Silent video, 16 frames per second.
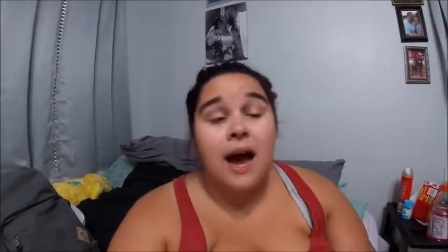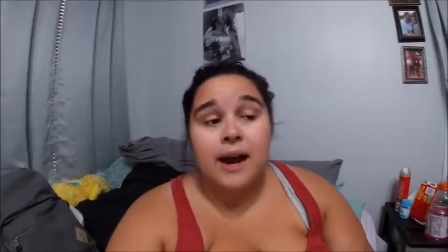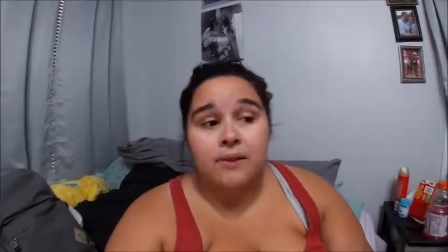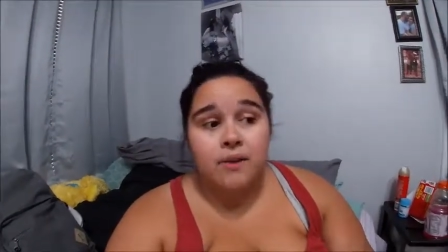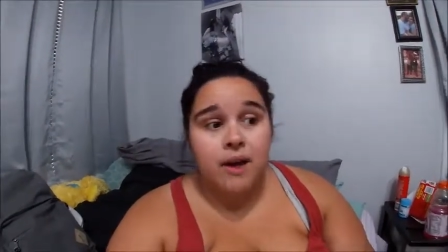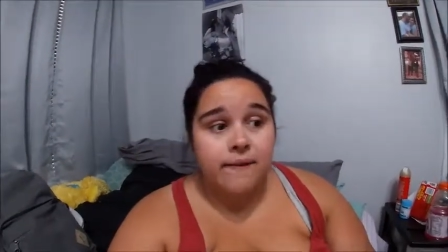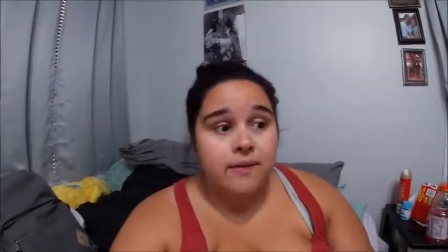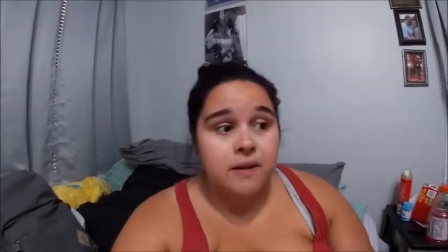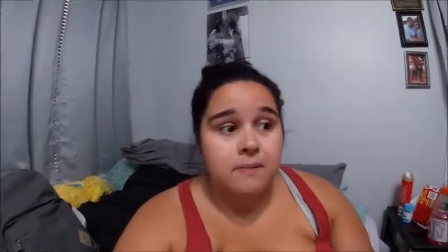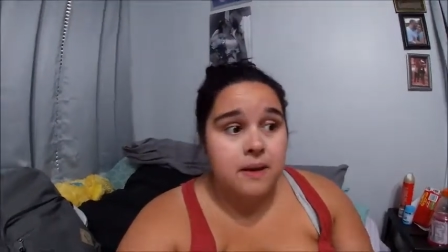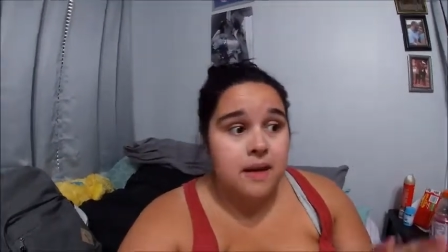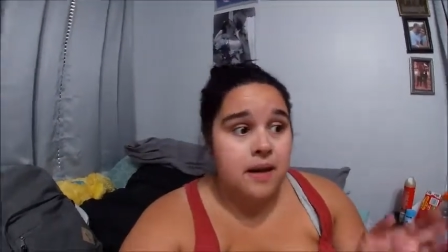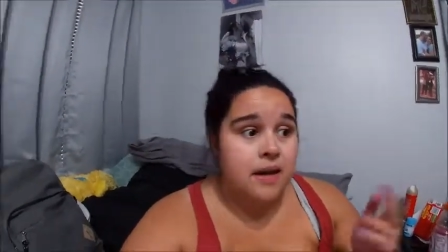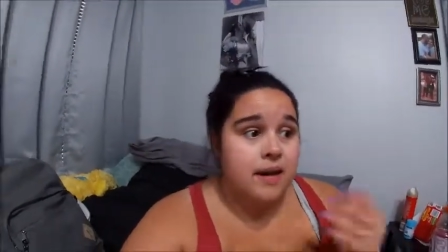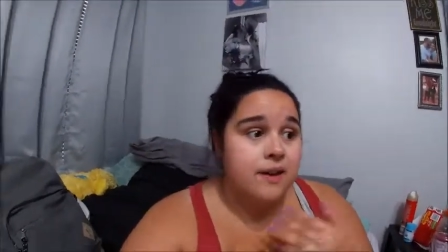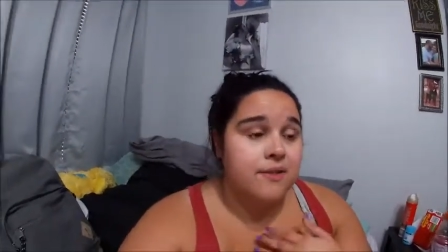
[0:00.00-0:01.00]
I love it
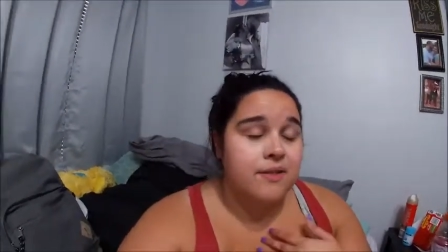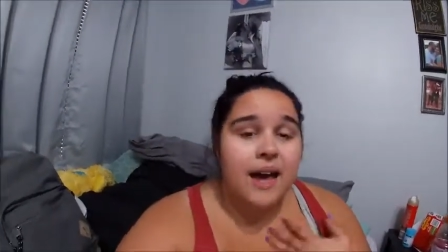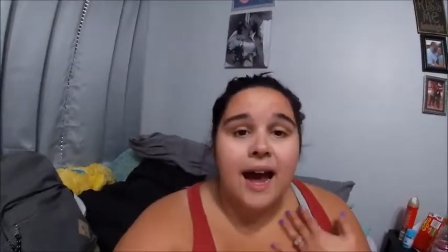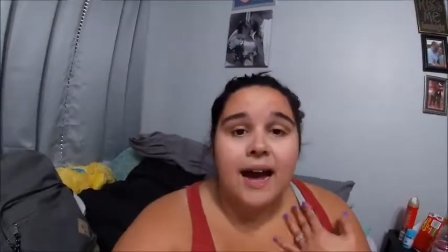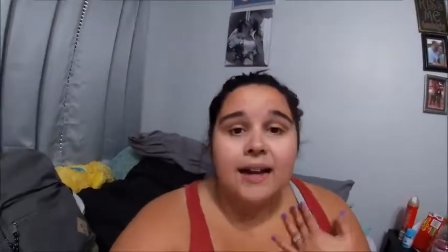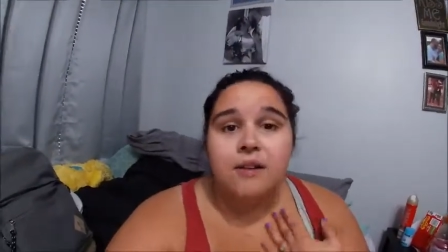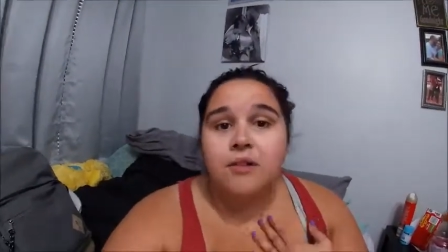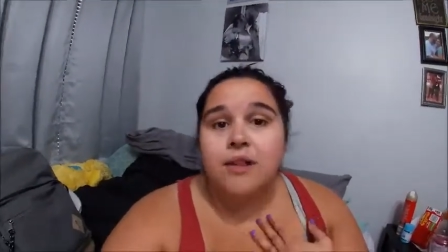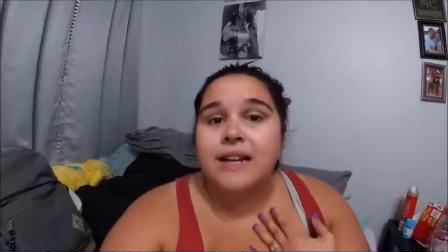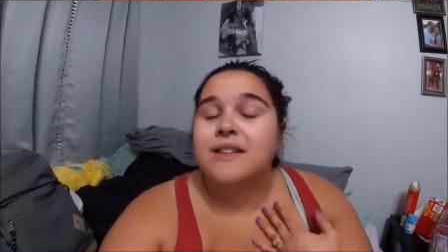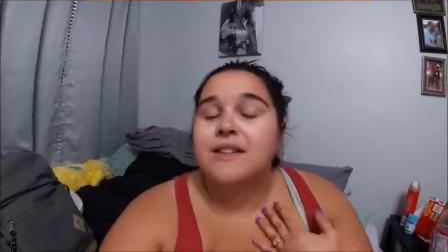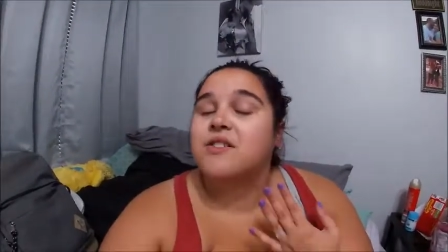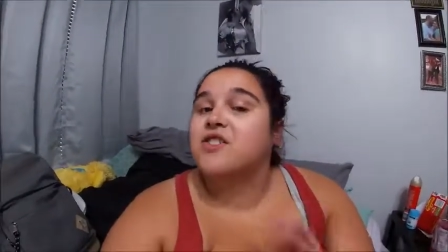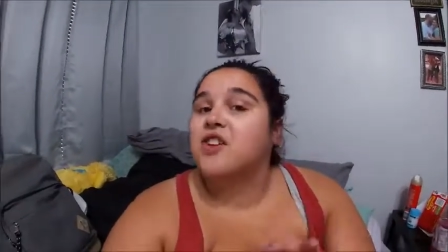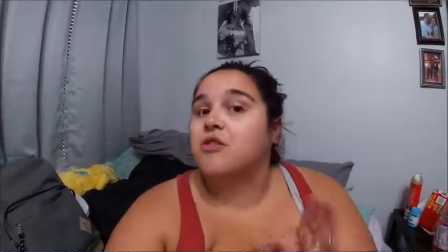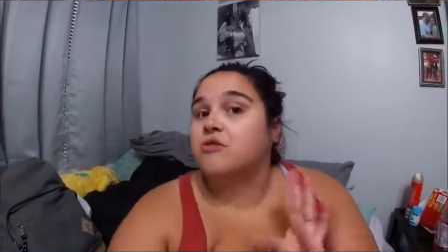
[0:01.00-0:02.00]
because I don't like
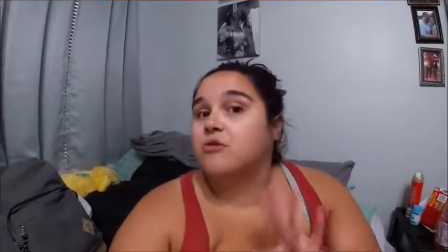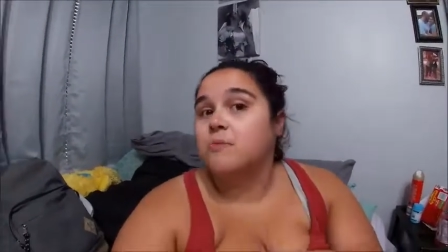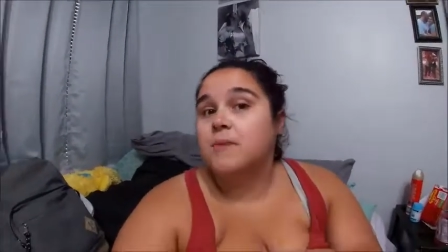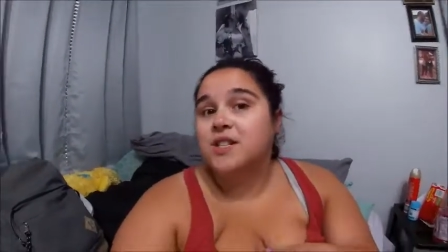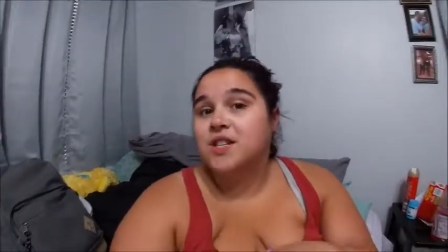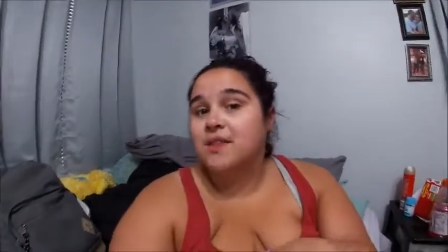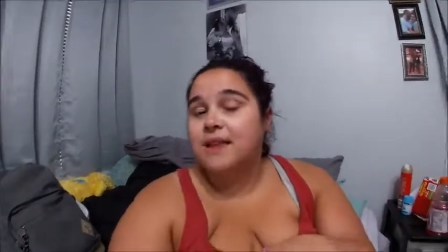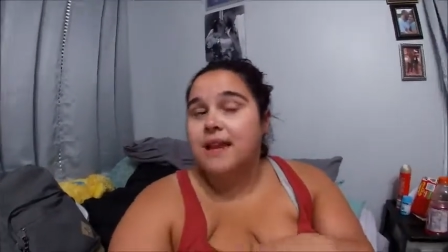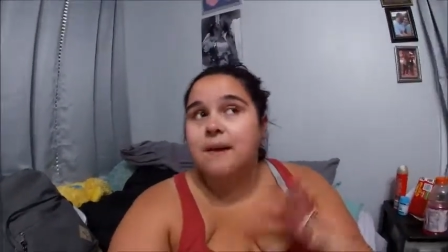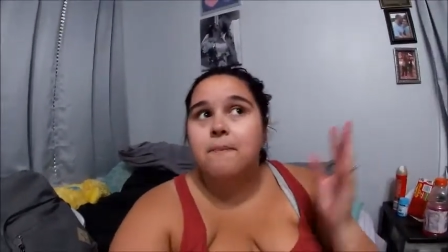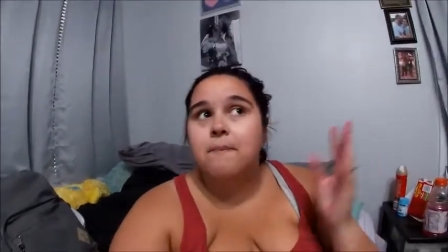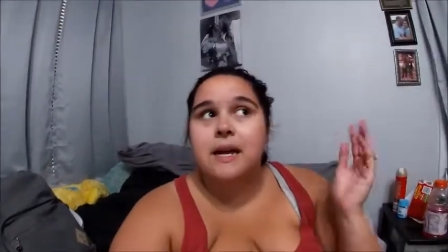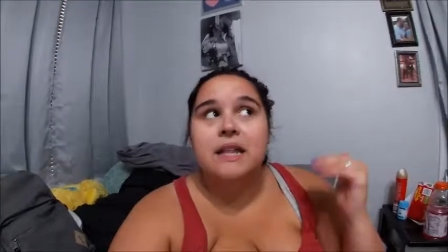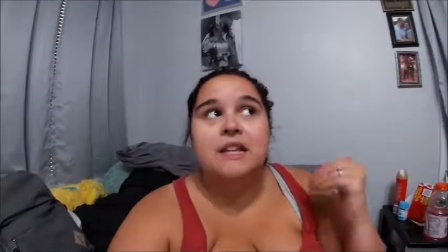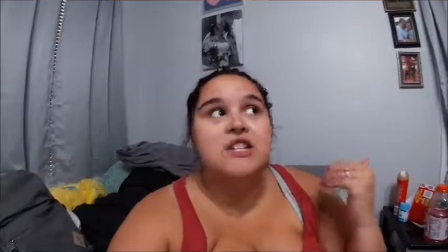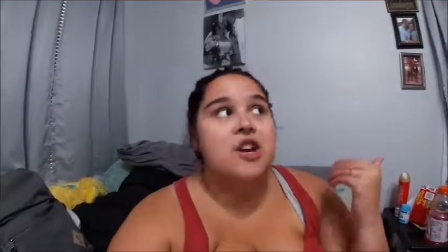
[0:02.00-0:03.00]
to show too much skin,
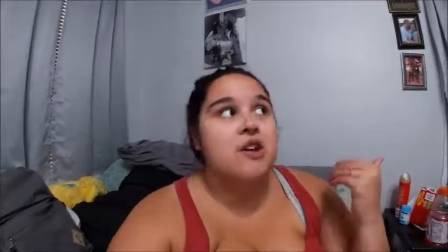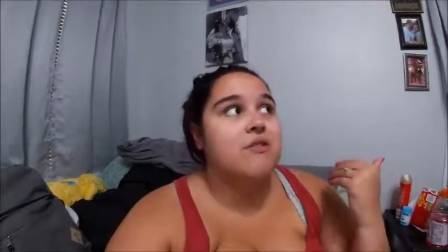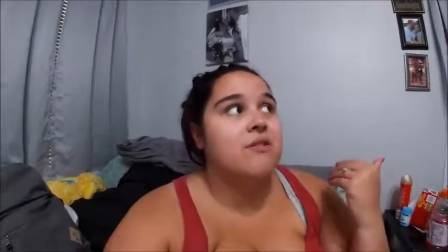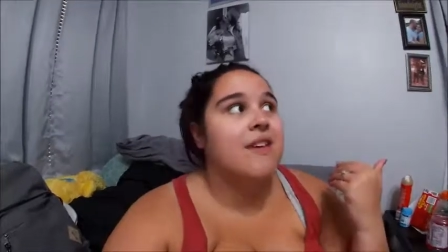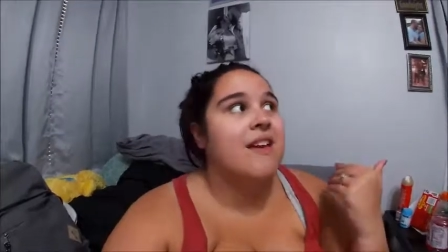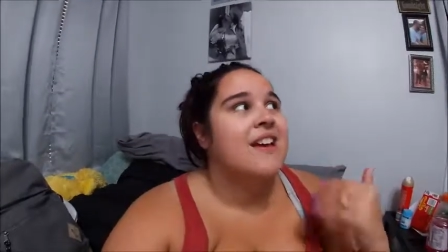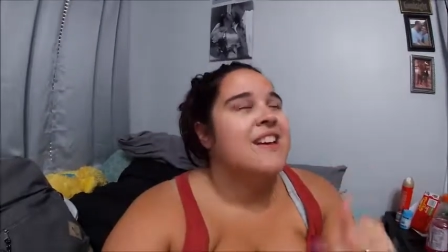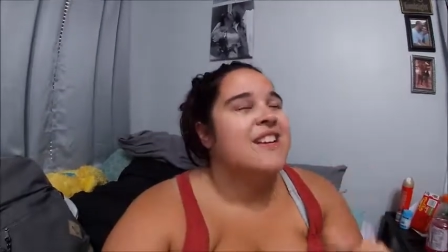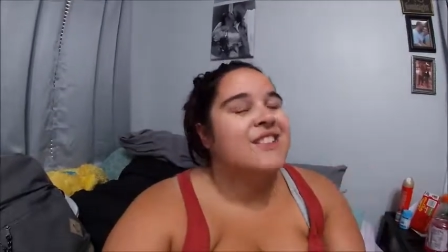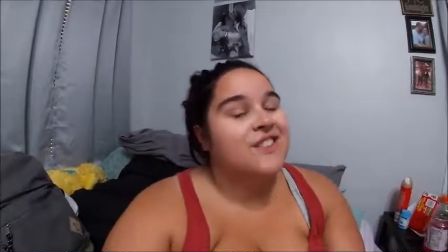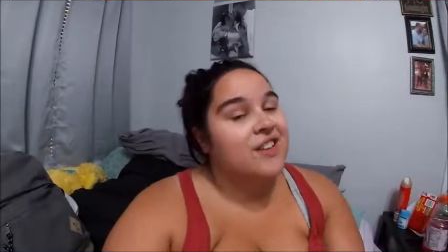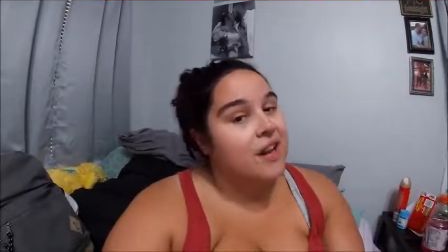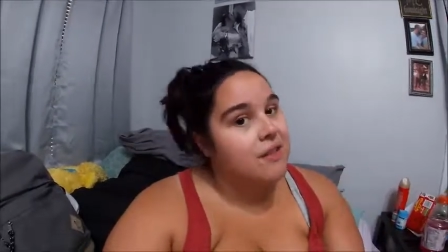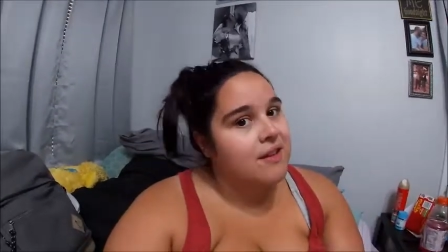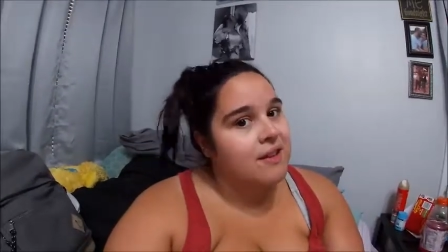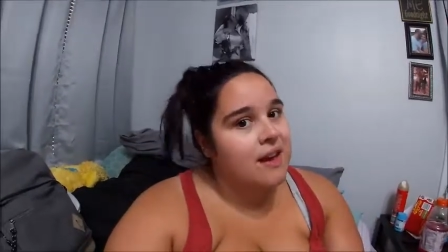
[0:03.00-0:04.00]
but it shows
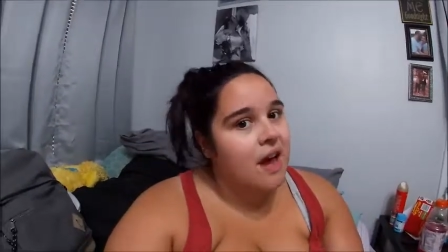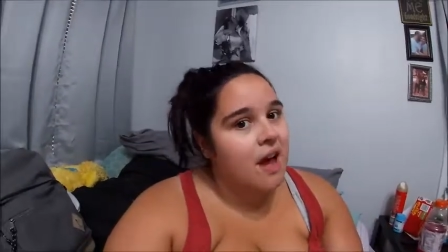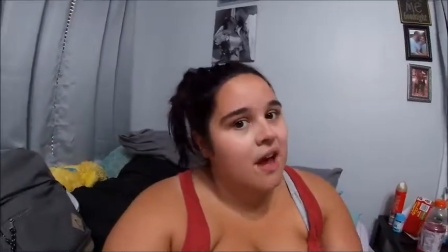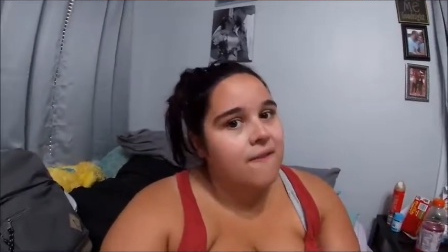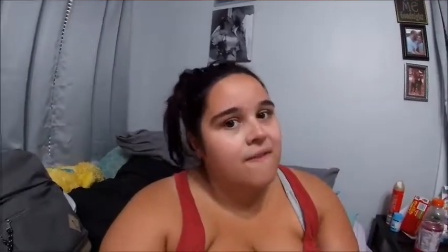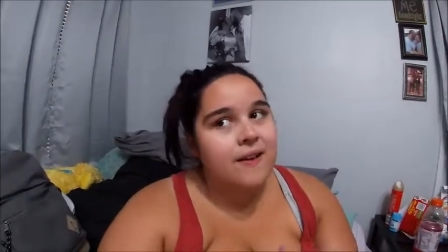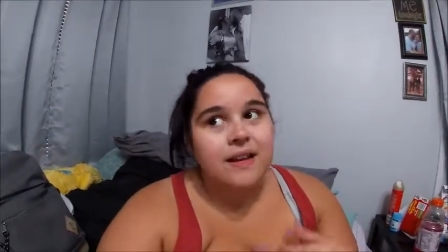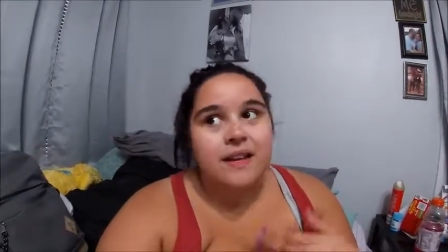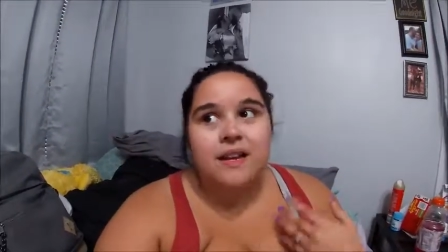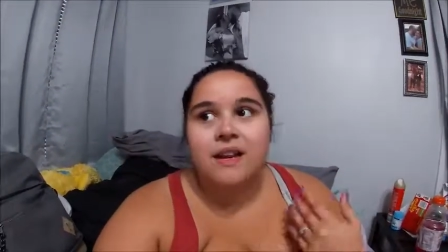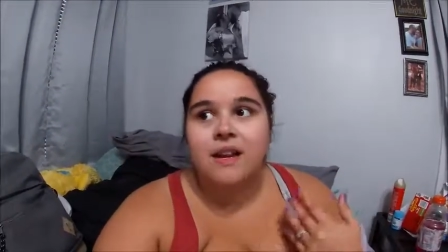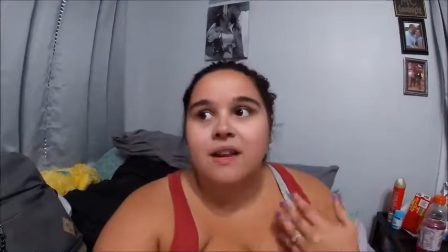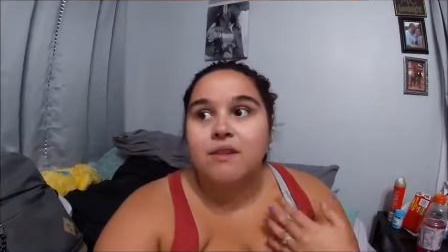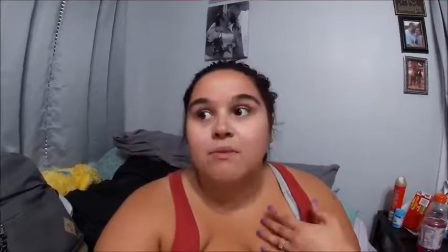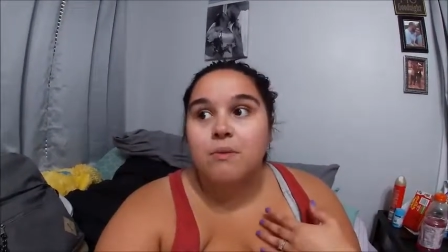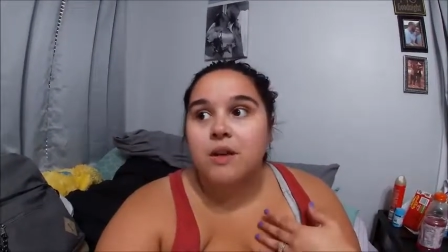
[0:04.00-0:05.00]
just enough and
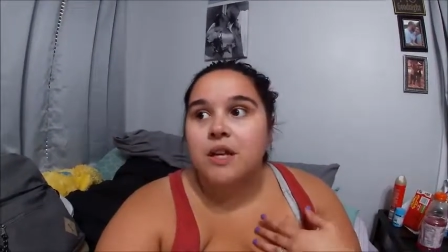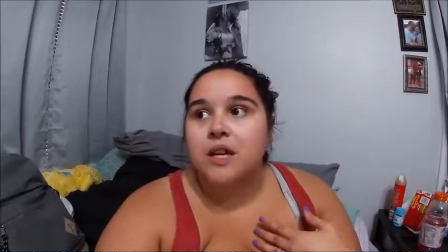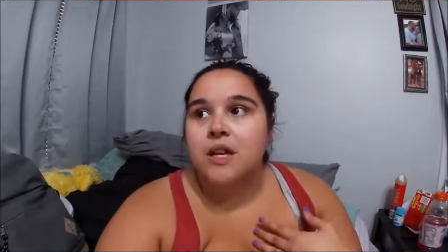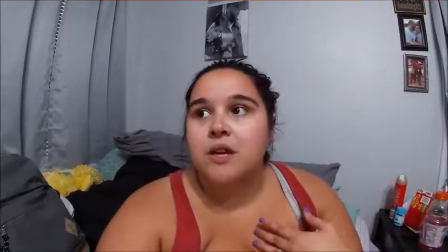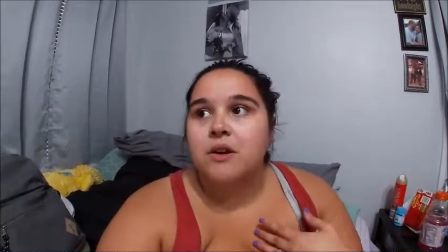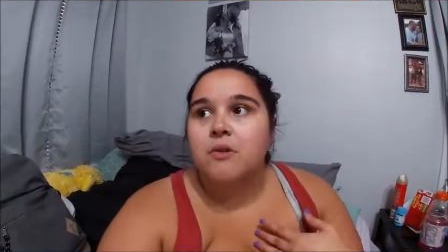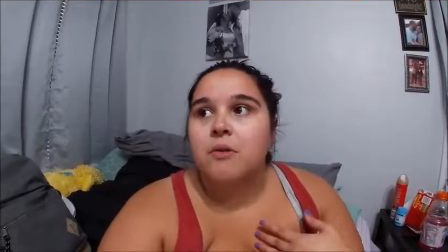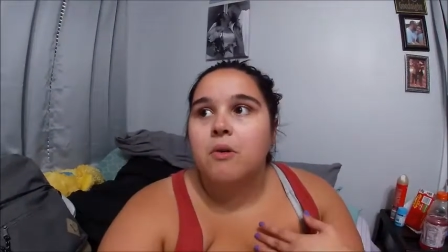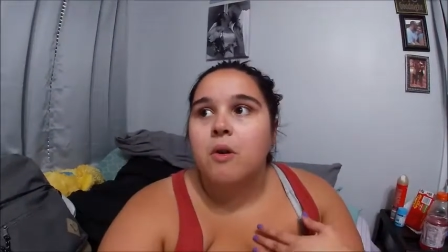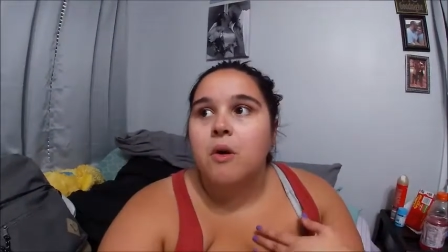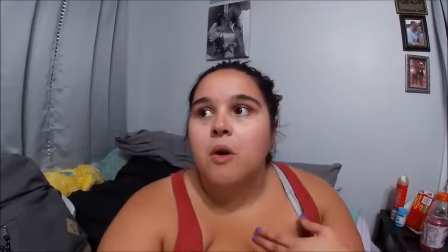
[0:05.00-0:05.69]
it's really cute.